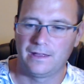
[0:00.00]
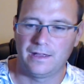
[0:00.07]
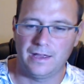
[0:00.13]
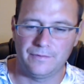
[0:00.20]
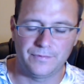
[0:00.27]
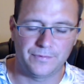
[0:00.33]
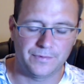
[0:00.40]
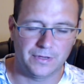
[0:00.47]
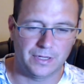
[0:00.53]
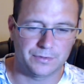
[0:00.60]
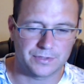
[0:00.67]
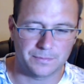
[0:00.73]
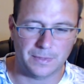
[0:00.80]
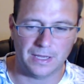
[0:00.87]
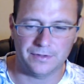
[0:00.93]
Everything
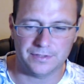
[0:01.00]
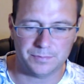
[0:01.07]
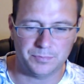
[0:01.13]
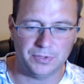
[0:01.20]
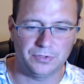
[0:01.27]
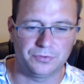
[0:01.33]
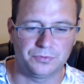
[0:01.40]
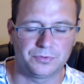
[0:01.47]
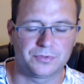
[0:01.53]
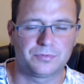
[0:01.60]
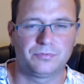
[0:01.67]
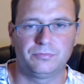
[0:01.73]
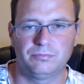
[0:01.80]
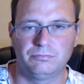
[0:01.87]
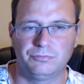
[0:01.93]
else about this build
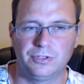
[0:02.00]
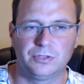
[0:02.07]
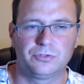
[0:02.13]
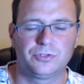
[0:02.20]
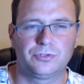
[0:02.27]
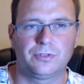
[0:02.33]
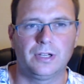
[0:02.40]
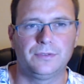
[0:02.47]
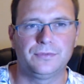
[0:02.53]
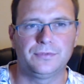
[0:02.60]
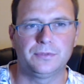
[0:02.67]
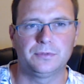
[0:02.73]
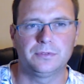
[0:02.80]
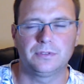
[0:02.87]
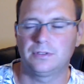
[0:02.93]
was real
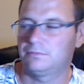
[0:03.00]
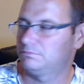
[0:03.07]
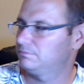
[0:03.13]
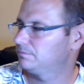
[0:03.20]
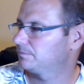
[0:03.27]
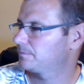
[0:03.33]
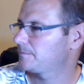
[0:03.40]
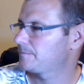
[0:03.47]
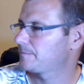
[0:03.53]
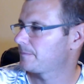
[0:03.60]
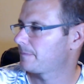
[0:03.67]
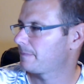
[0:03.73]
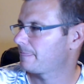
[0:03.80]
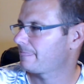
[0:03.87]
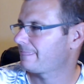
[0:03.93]
straightforward.
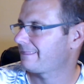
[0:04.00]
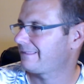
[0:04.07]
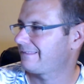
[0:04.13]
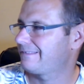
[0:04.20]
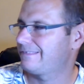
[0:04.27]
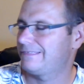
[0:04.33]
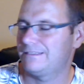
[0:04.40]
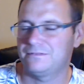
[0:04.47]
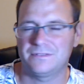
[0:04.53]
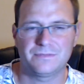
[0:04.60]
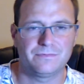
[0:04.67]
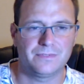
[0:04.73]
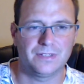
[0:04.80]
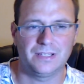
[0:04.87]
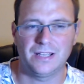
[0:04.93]
There
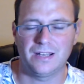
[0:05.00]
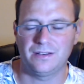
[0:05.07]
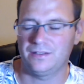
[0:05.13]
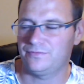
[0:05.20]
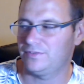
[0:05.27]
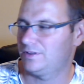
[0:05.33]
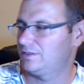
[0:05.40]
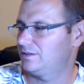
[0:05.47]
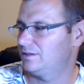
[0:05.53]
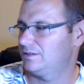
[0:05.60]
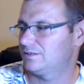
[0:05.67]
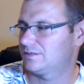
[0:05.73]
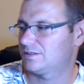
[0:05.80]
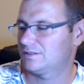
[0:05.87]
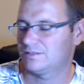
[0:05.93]
isn't really anything
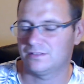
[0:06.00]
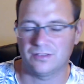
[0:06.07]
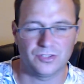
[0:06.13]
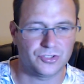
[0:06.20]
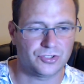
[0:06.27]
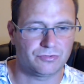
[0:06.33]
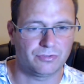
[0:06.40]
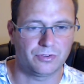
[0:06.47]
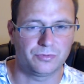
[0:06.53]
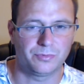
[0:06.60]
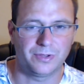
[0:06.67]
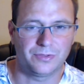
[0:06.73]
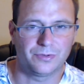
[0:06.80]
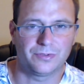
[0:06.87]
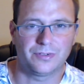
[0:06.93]
that I struggle
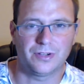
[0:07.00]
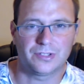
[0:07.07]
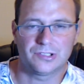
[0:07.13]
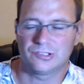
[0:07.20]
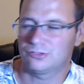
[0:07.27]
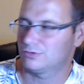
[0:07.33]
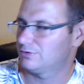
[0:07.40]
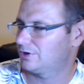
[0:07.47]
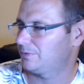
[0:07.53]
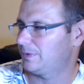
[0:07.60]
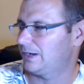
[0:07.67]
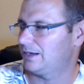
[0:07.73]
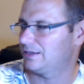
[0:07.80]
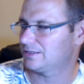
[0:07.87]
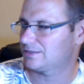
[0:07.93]
with or that I can talk
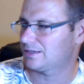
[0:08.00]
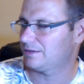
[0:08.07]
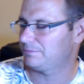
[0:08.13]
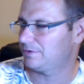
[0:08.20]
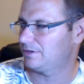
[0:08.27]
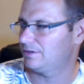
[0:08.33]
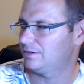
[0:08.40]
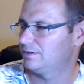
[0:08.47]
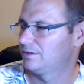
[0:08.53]
about, except that